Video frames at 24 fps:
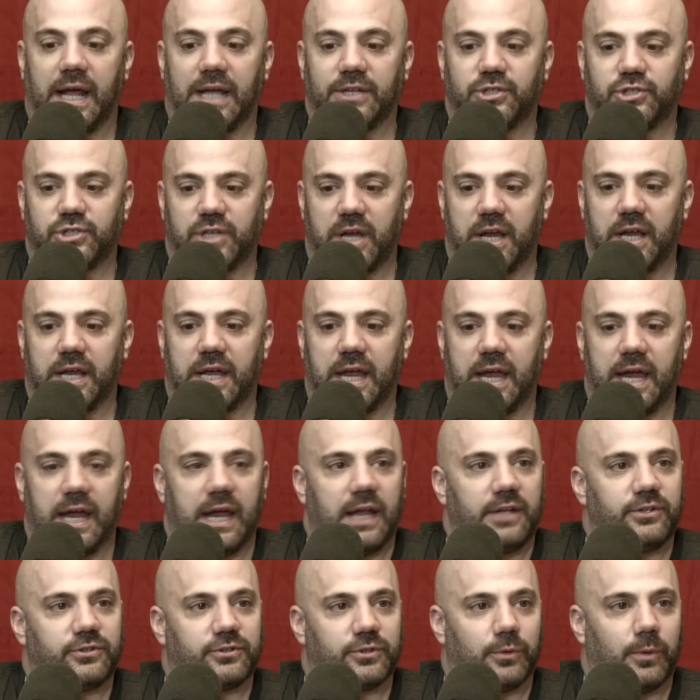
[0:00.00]
shake
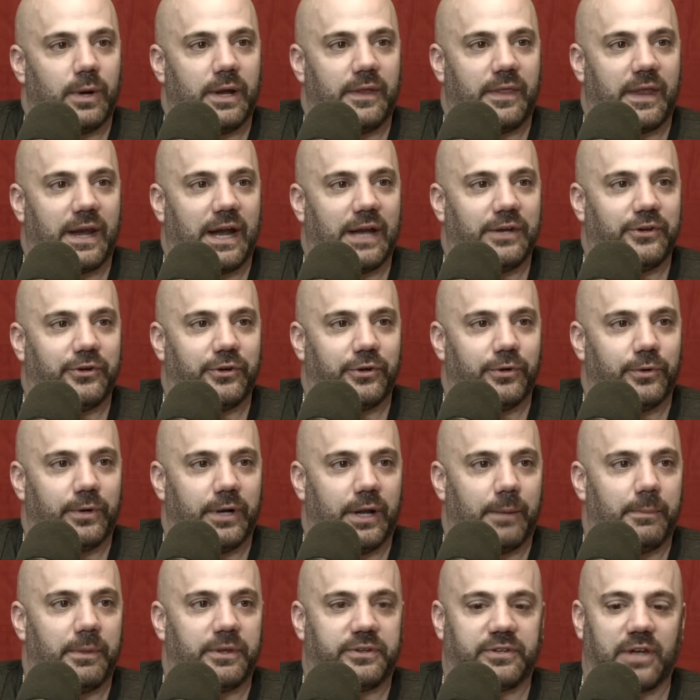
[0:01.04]
hands the way that I do, and
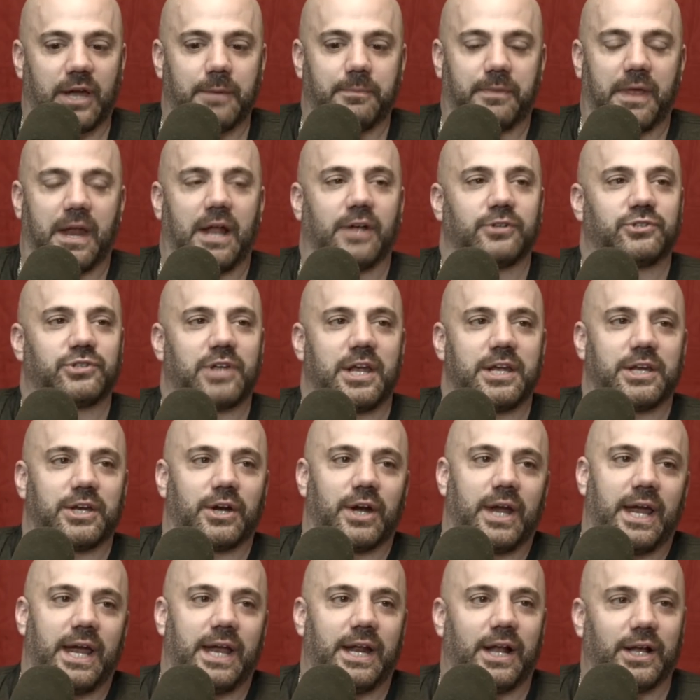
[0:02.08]
I'm the type that I'll shake your
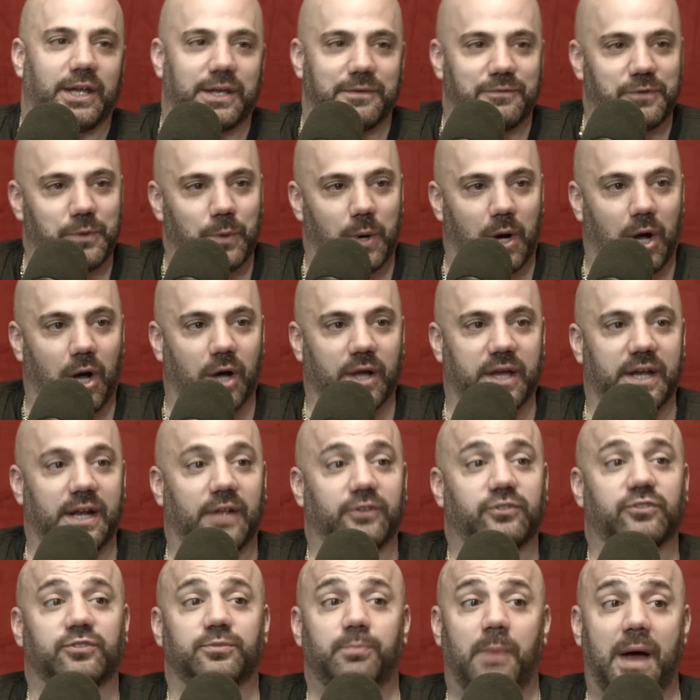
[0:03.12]
hand, I'll give you a hug, and I'll
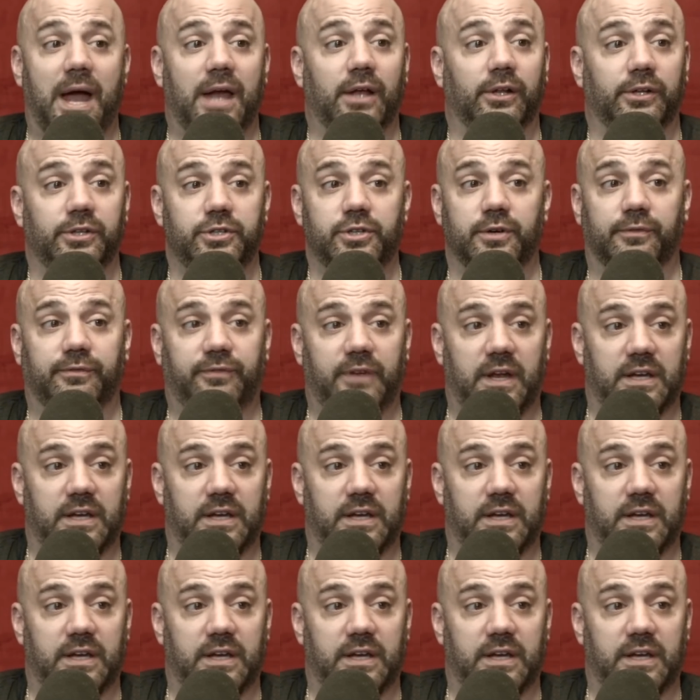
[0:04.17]
smile in your face.